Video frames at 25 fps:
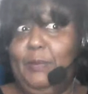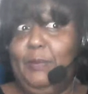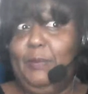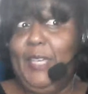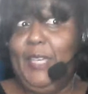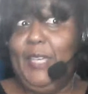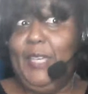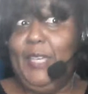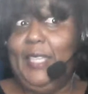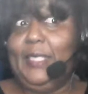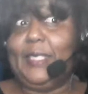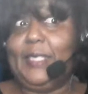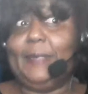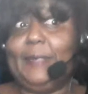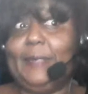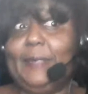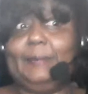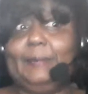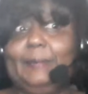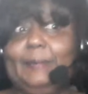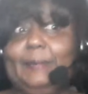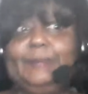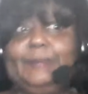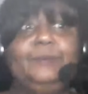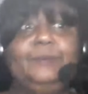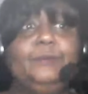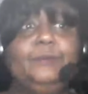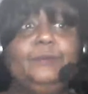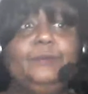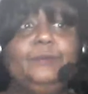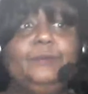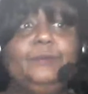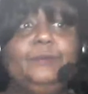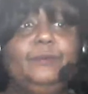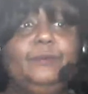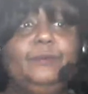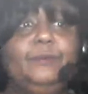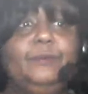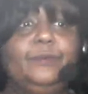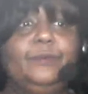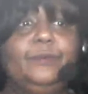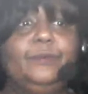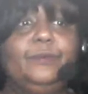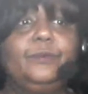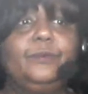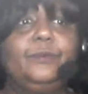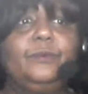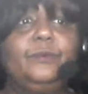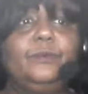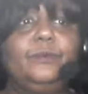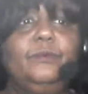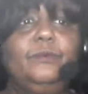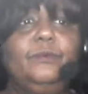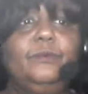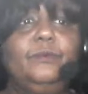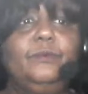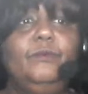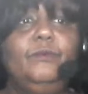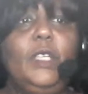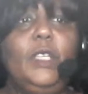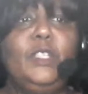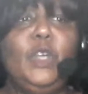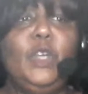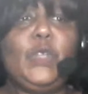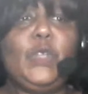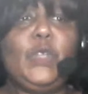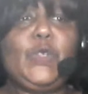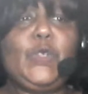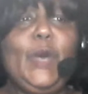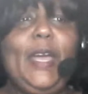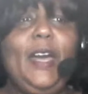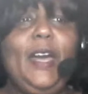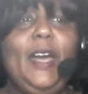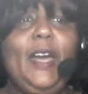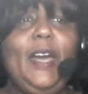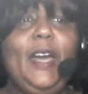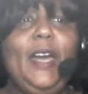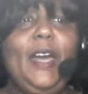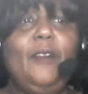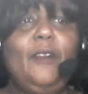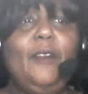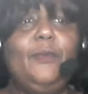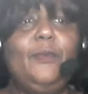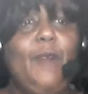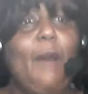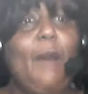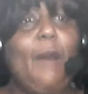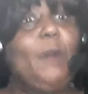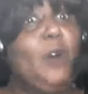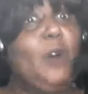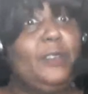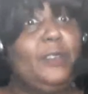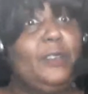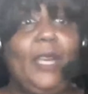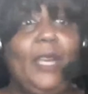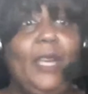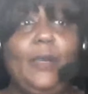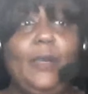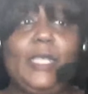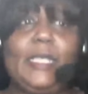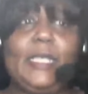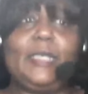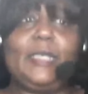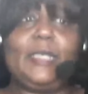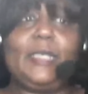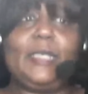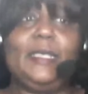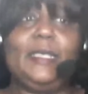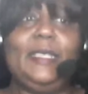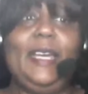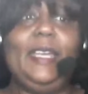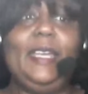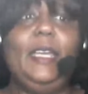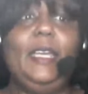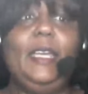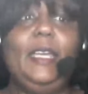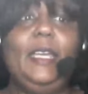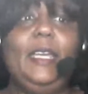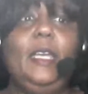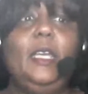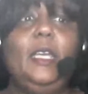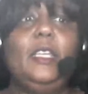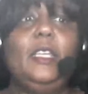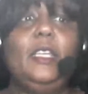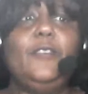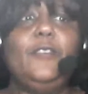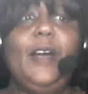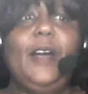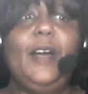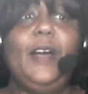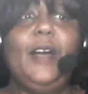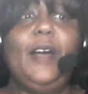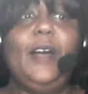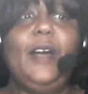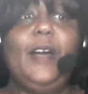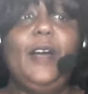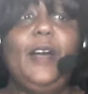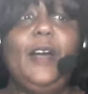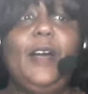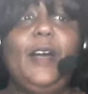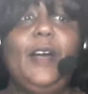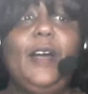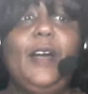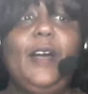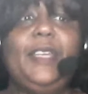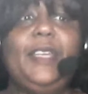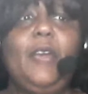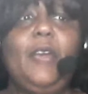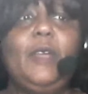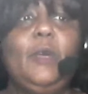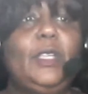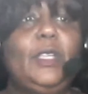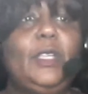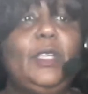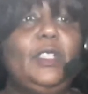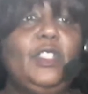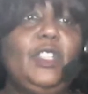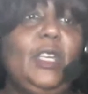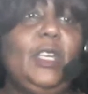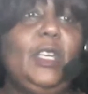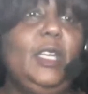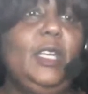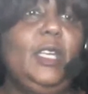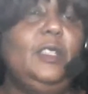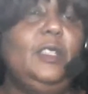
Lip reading: You also have, I'm gonna call them areas tonight. You'll find area where you can change the font, you can